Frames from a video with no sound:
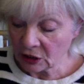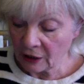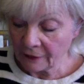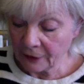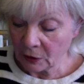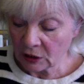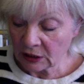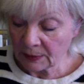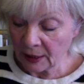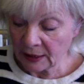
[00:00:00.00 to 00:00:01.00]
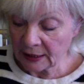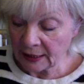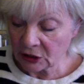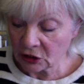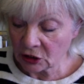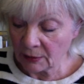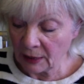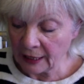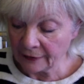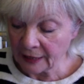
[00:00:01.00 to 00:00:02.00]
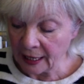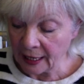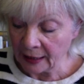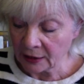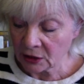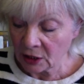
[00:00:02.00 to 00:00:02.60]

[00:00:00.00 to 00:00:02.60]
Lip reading: I focus my intention on my left hand